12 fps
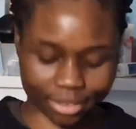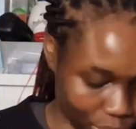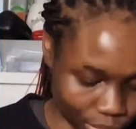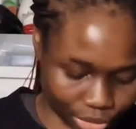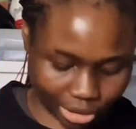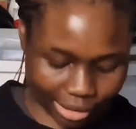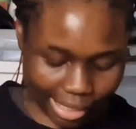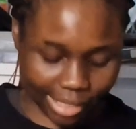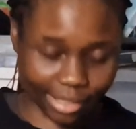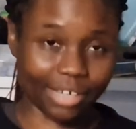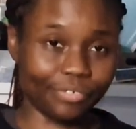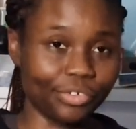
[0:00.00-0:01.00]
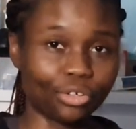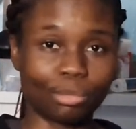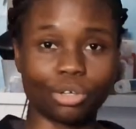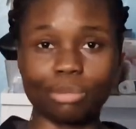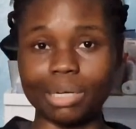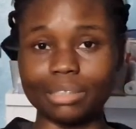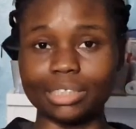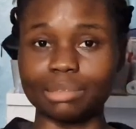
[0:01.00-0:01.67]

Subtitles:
But once again, if you know more about this,